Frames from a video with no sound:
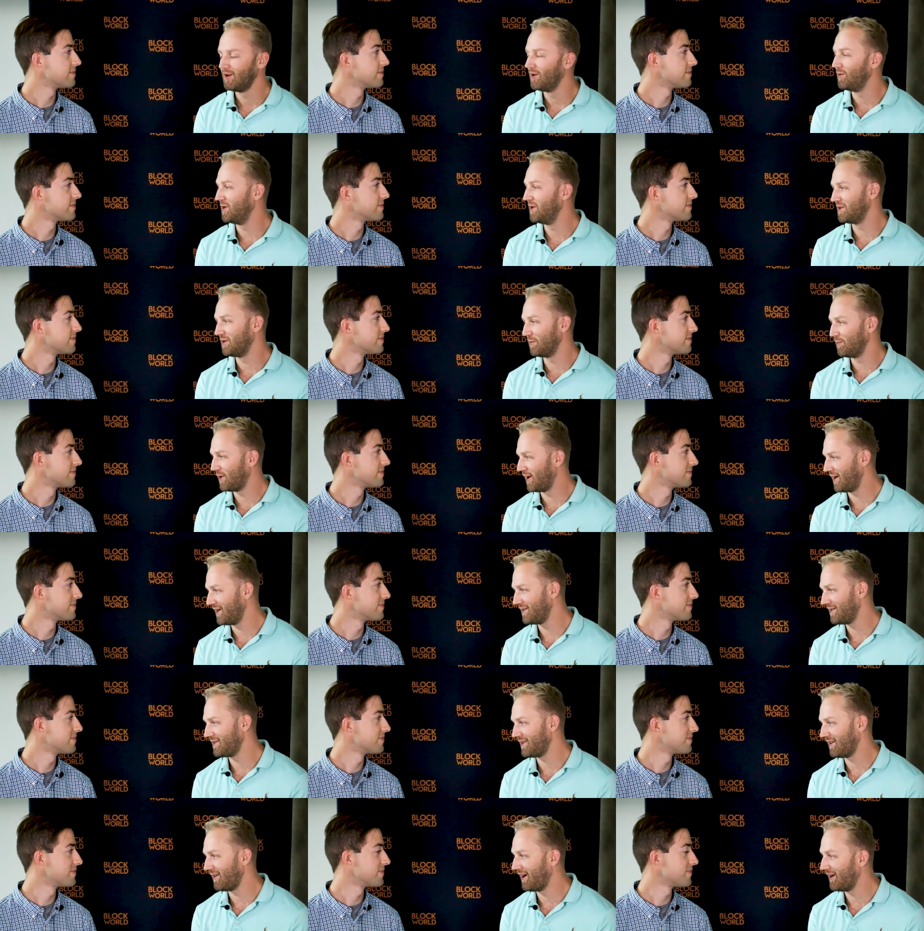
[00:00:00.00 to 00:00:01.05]
Speaker 1: you'd be
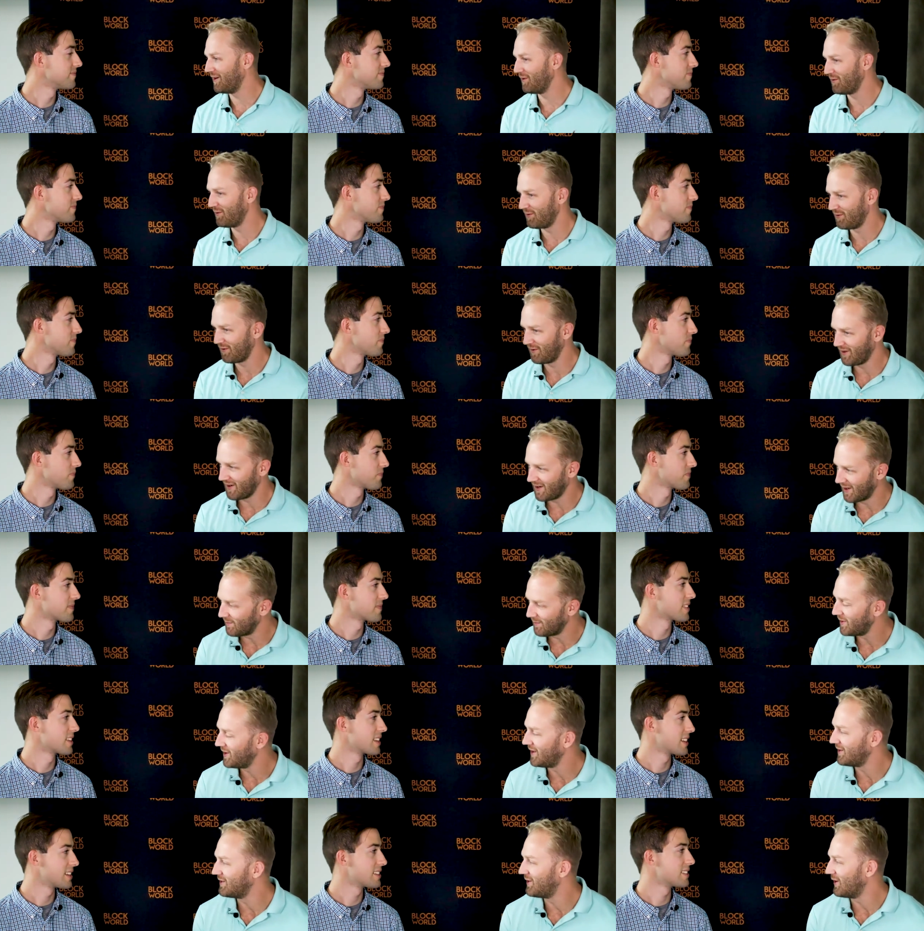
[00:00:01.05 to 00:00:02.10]
surprised, a lot of
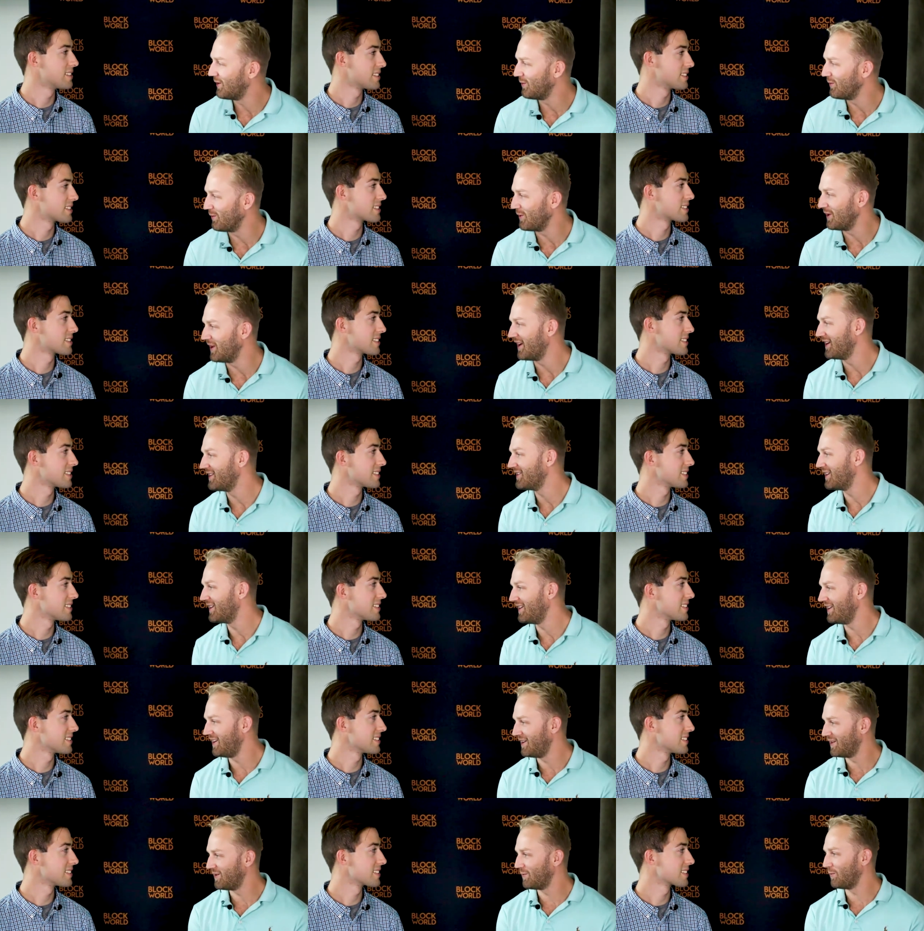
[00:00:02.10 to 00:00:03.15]
companies don't realize
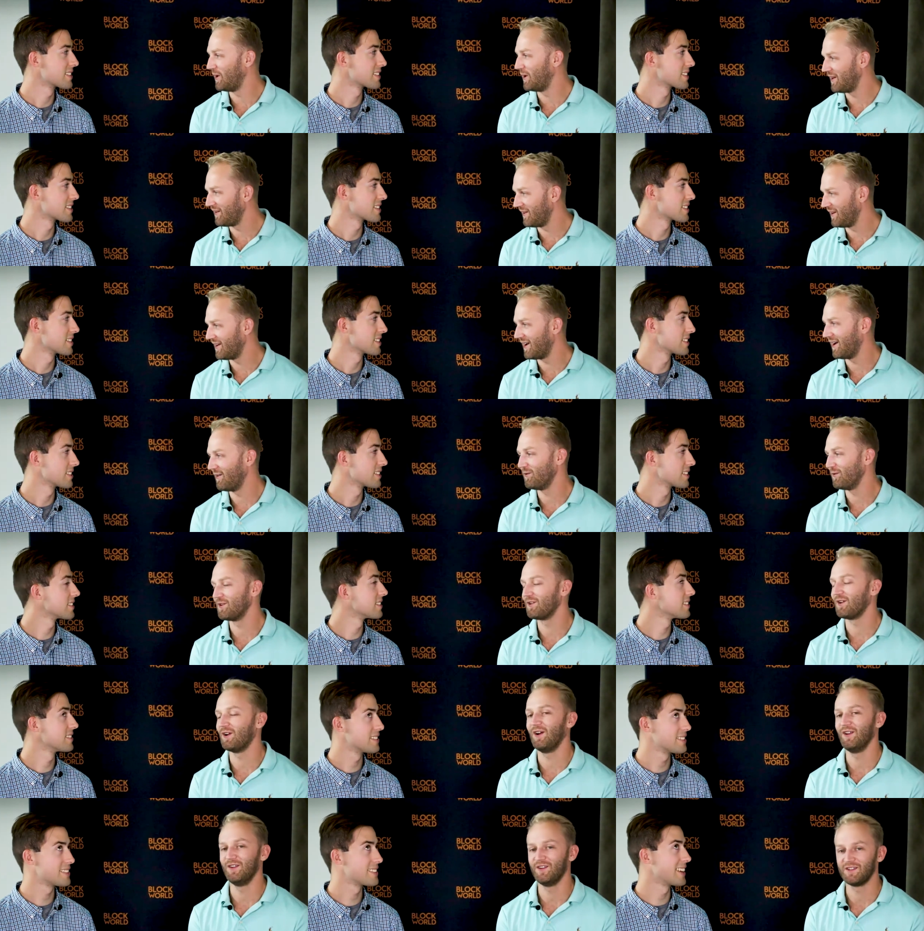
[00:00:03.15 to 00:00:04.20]
they need a weekly conference
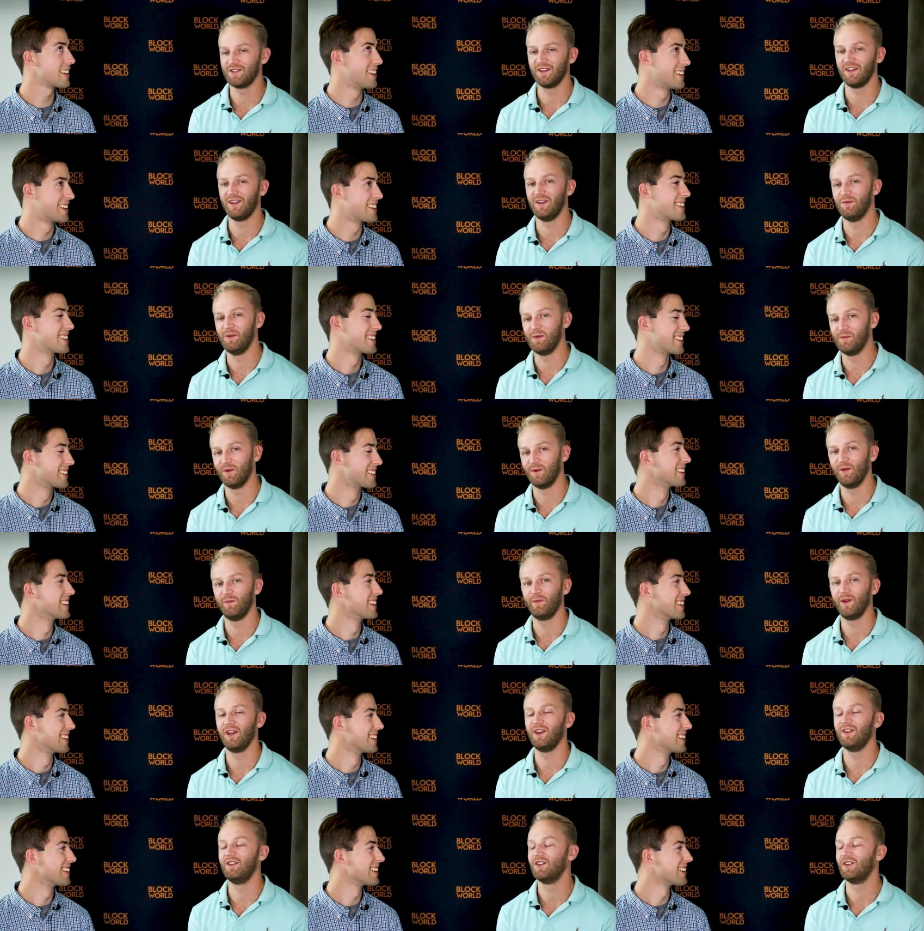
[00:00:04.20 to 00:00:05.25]
call just to keep people on
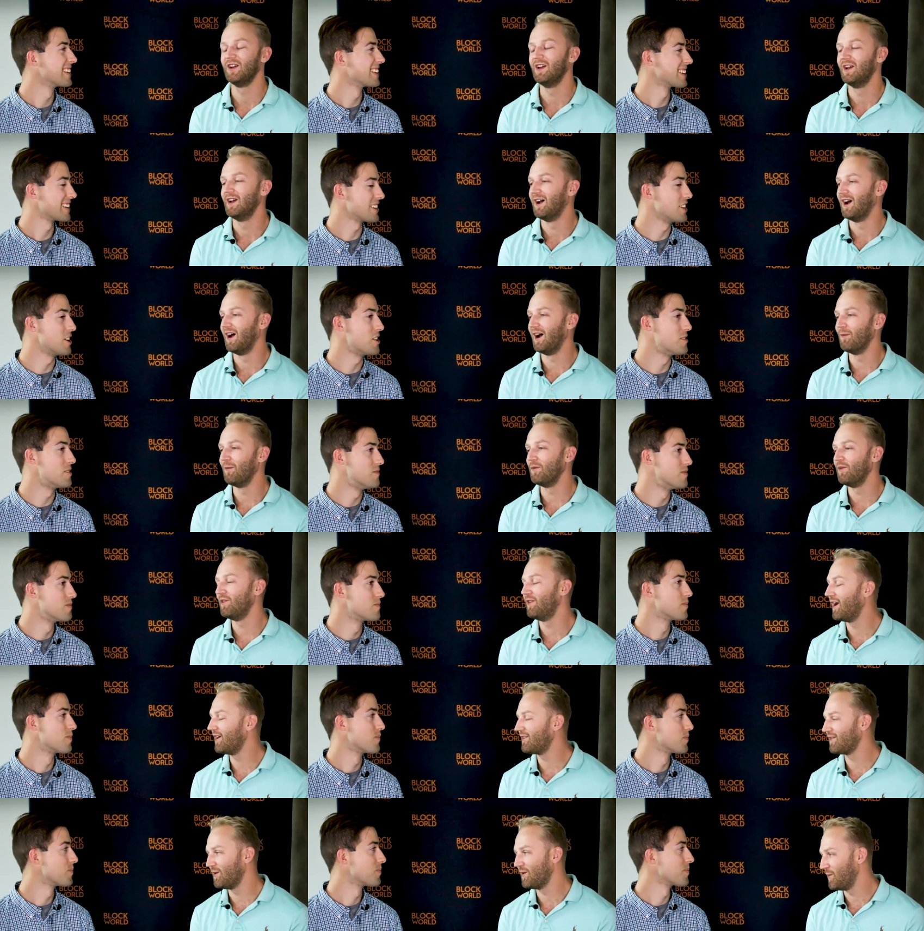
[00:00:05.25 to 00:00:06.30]
page. Yeah. Um,
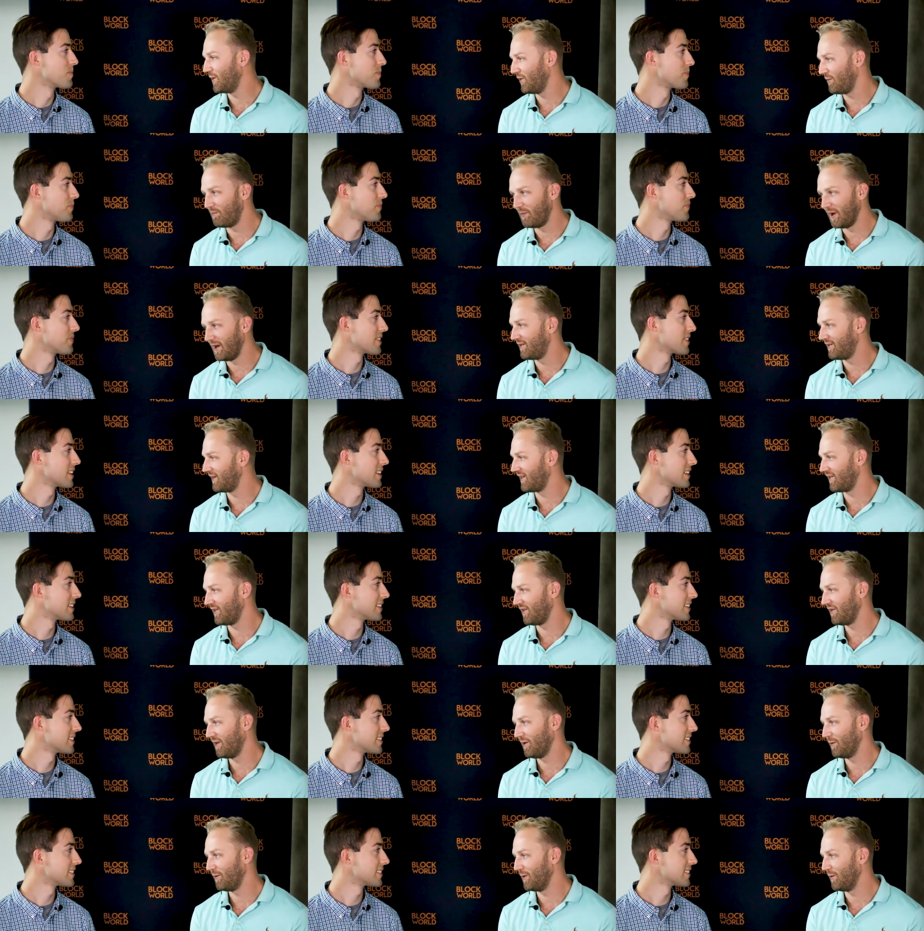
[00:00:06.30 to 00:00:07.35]
that's the most basic
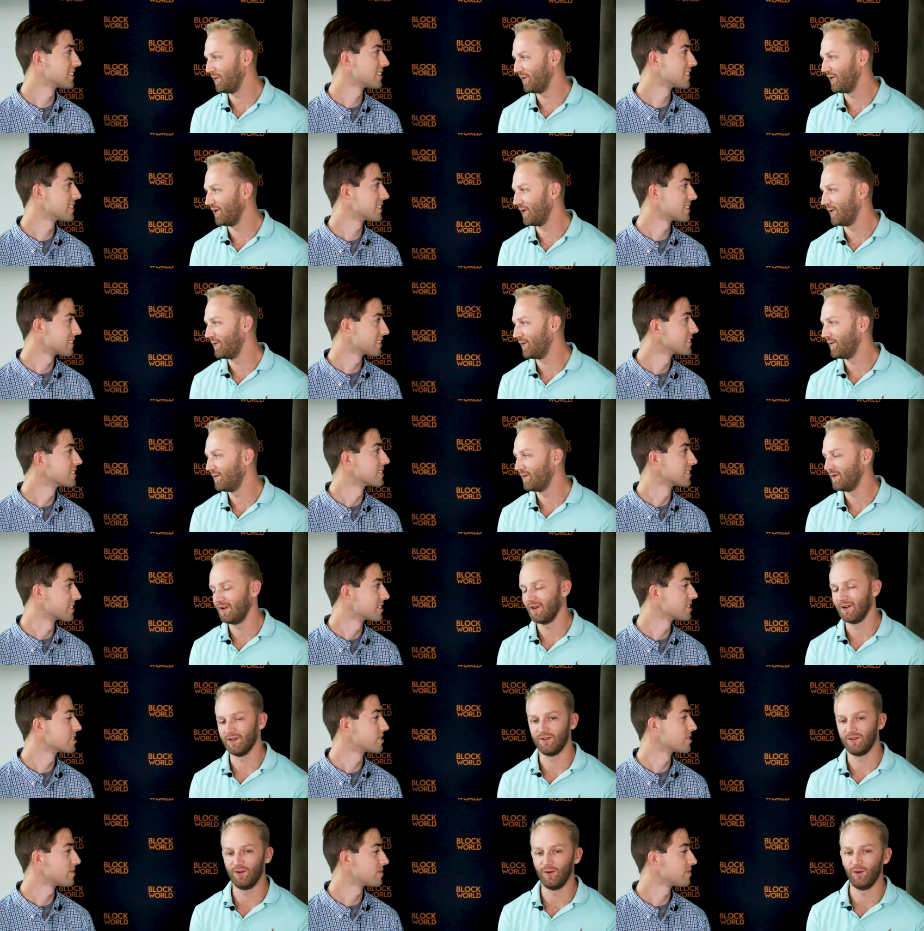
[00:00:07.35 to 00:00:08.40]
thing that we will do,
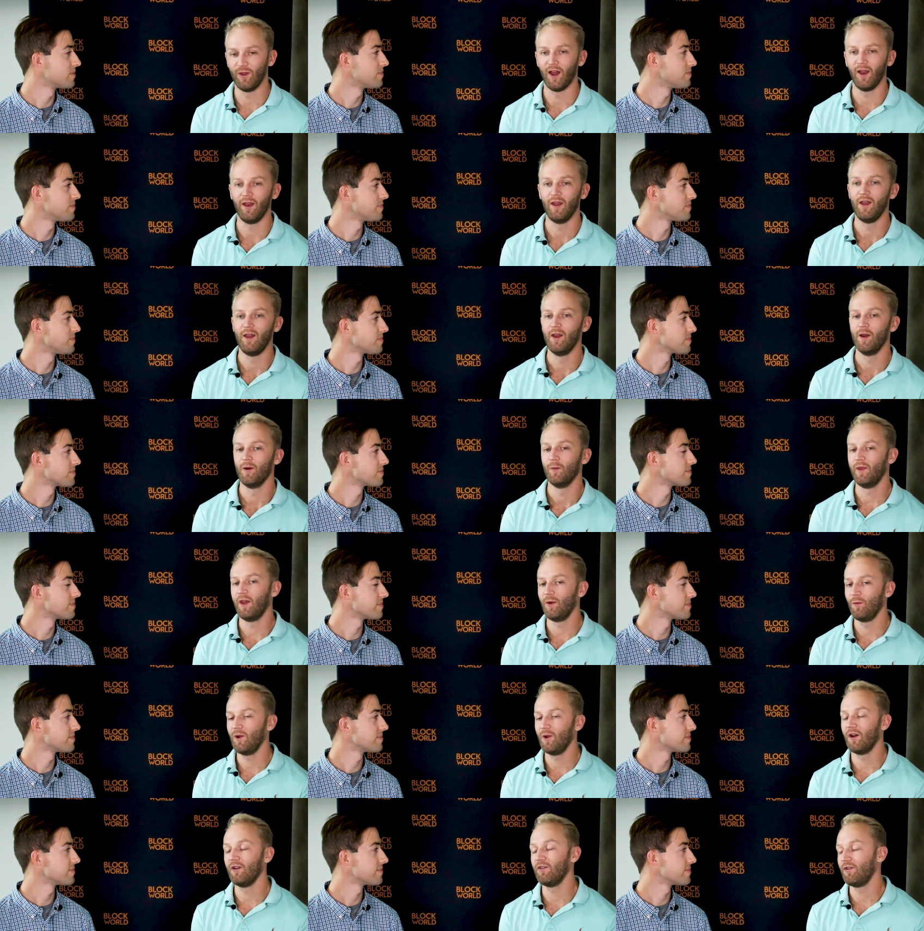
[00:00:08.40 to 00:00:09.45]
is do that. But
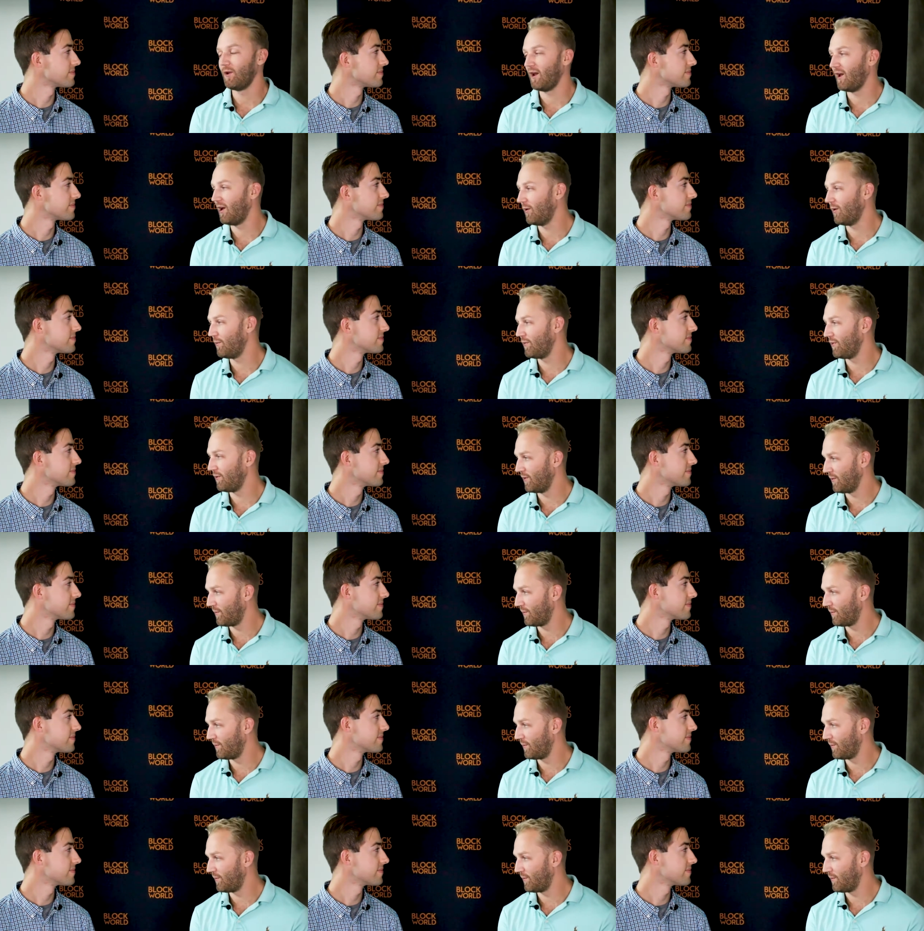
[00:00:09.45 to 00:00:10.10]
then we also help through